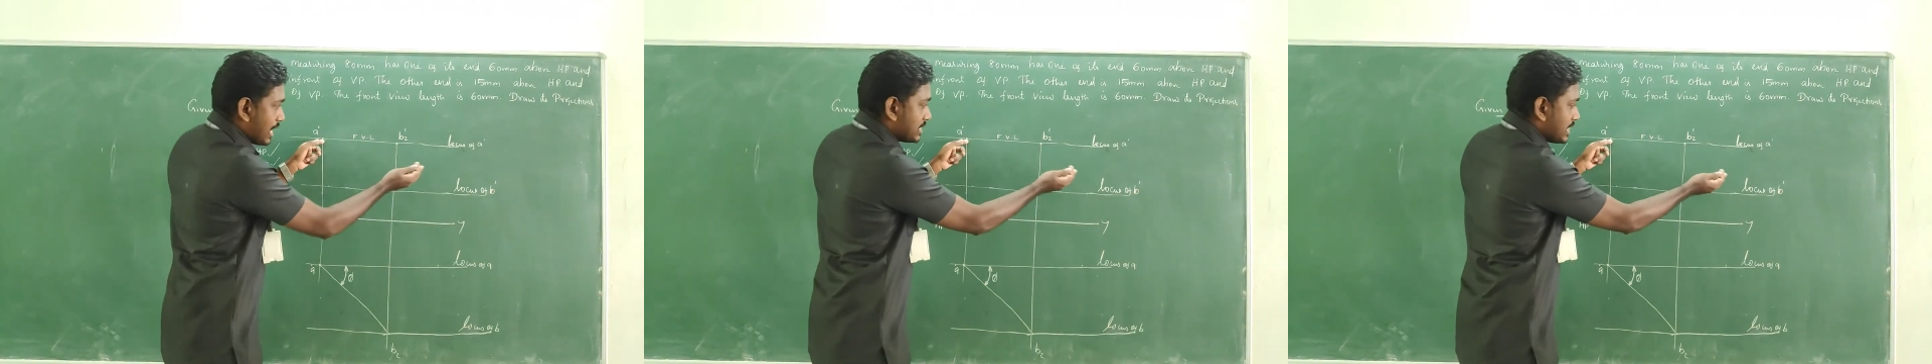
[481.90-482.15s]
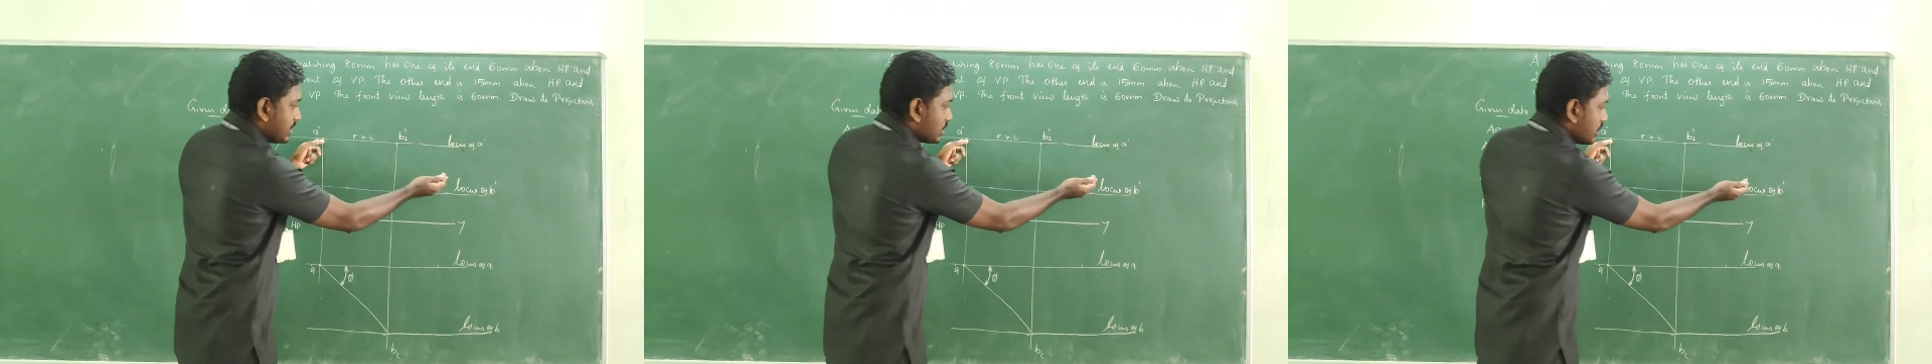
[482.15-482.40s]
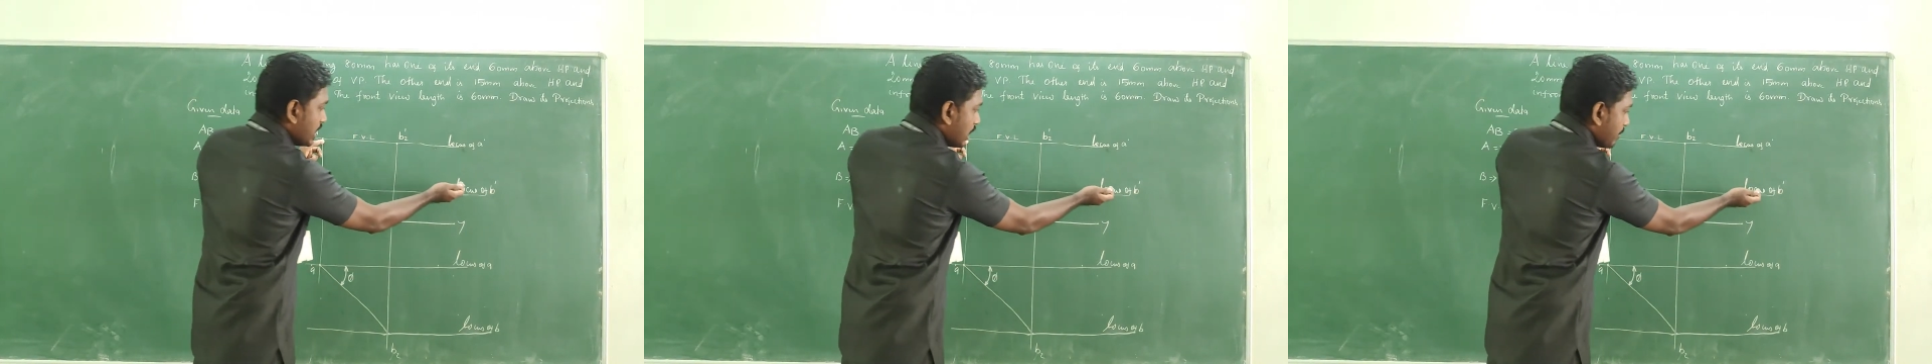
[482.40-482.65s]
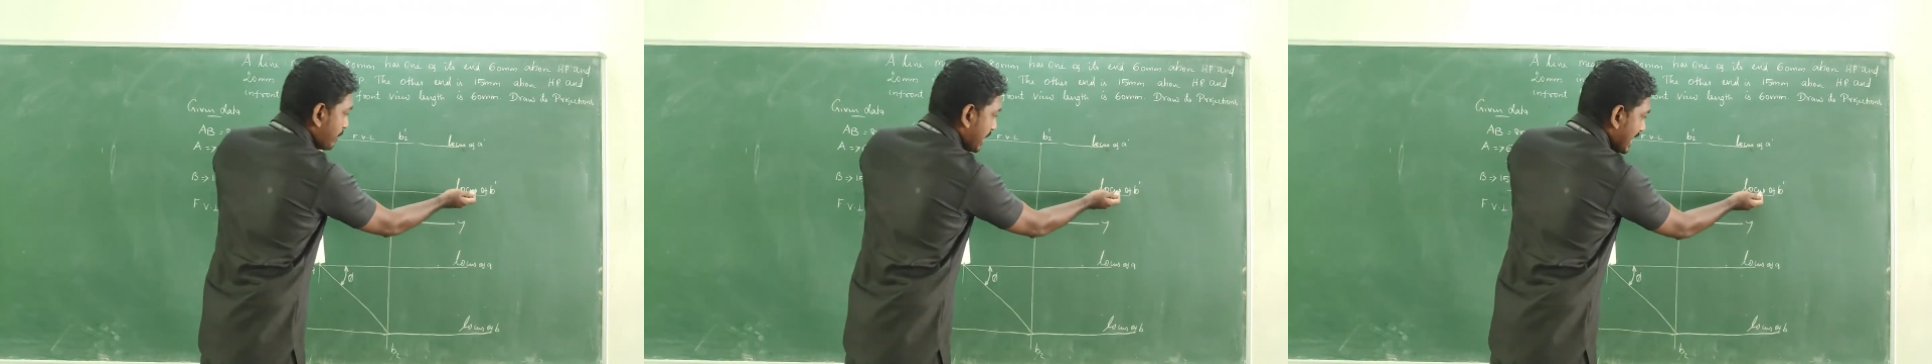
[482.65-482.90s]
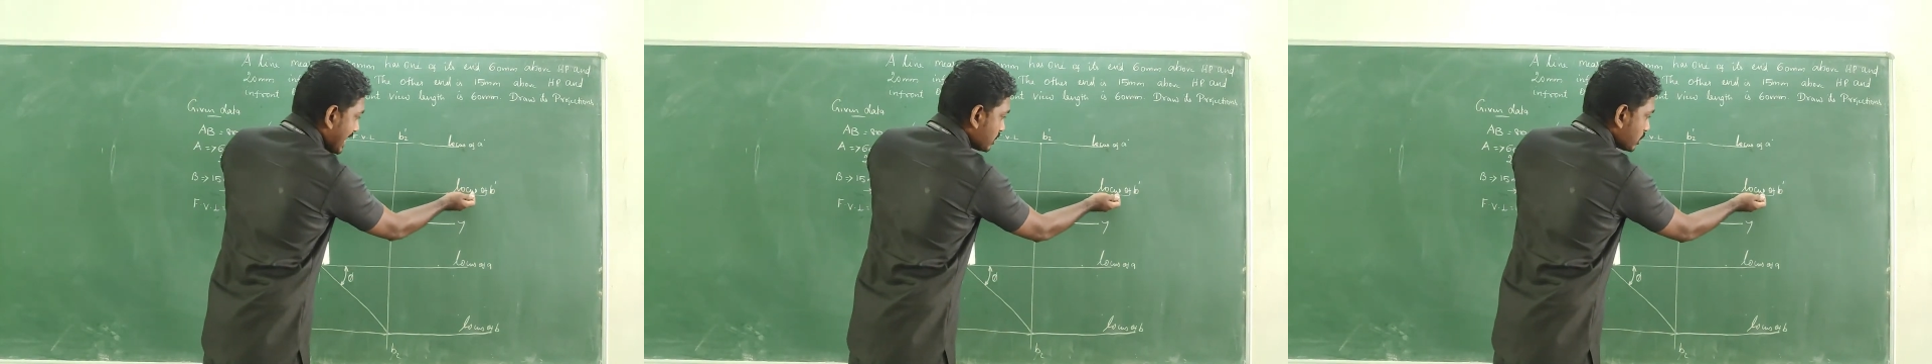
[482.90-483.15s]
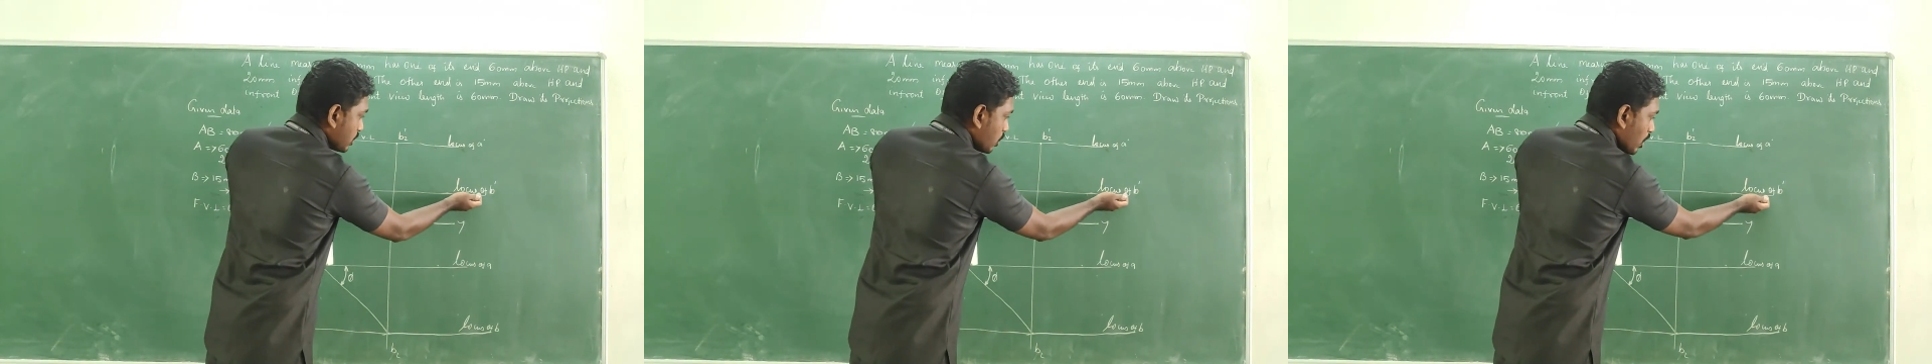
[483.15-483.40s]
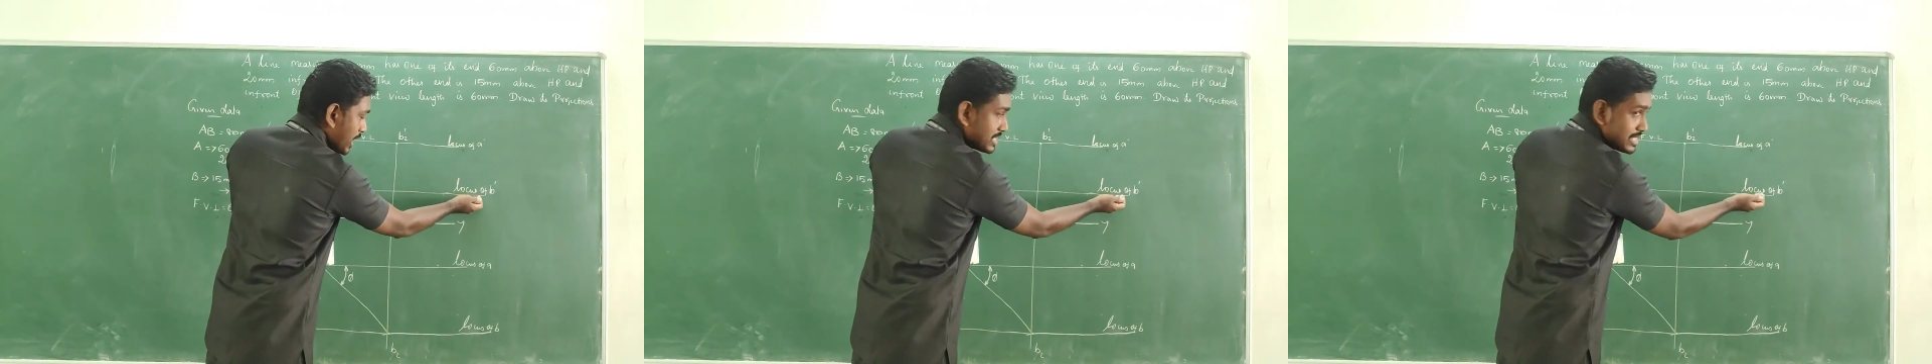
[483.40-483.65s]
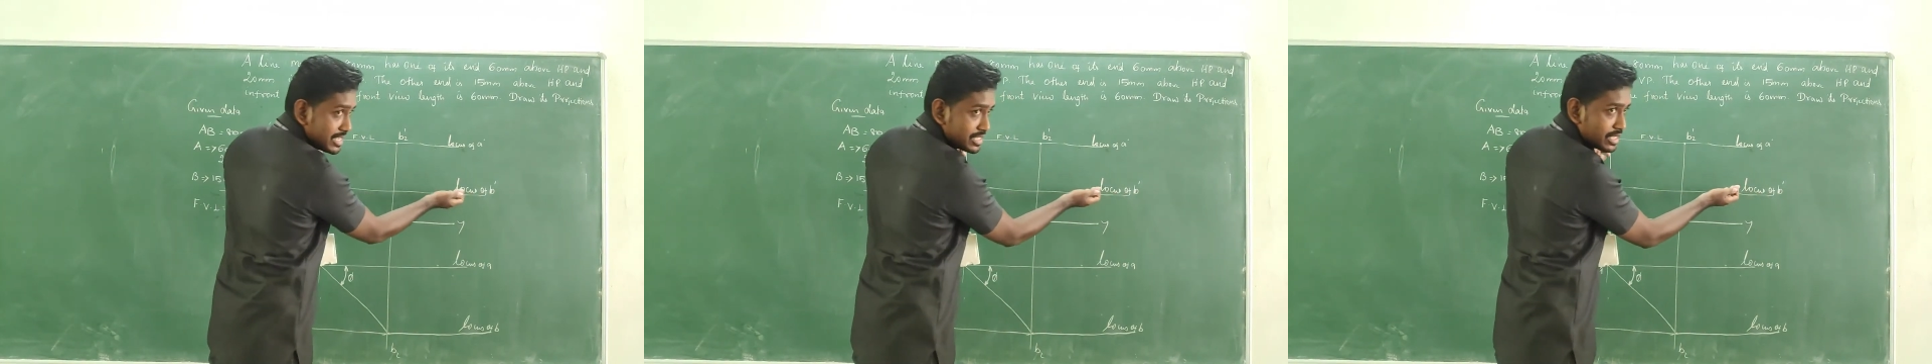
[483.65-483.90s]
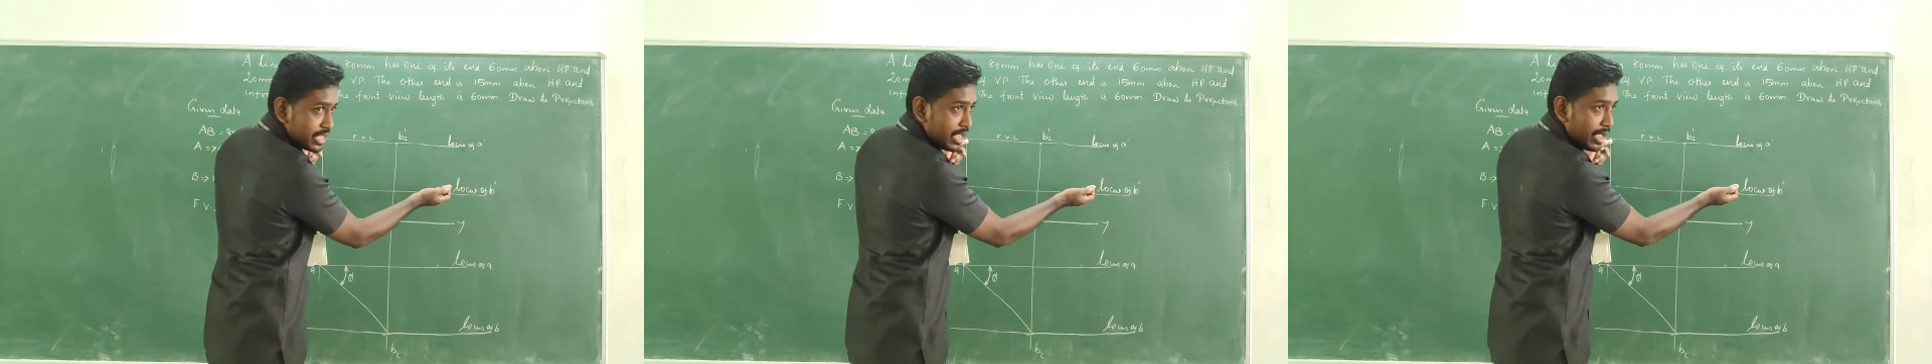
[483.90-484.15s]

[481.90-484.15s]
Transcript: Since the B dash locus is